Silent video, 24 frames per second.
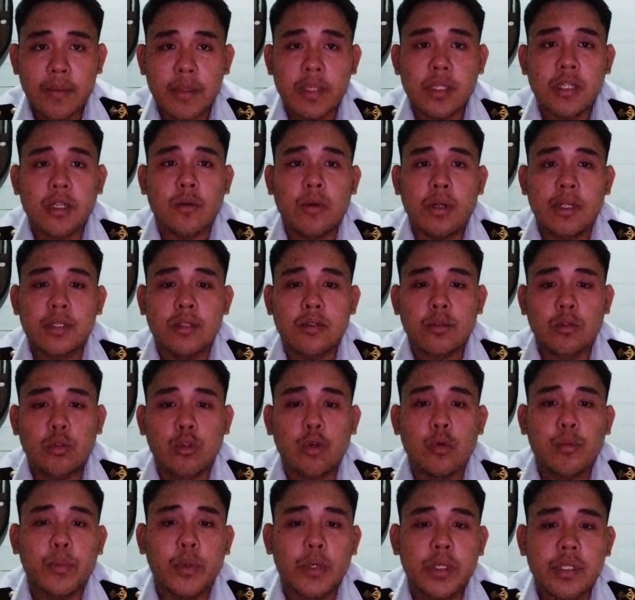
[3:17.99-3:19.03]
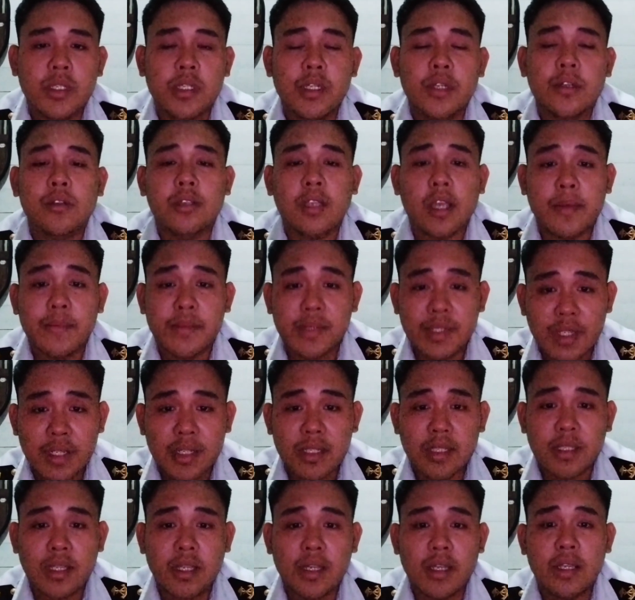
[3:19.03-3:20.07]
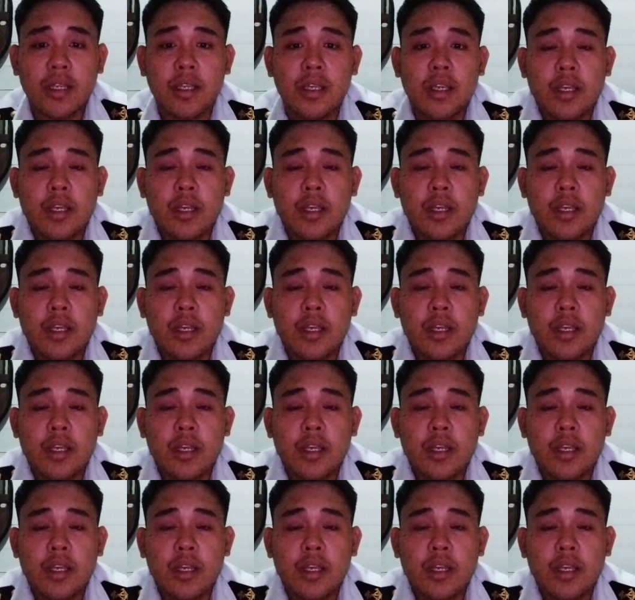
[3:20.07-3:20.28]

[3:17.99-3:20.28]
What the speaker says: is equals to 2.0 times 60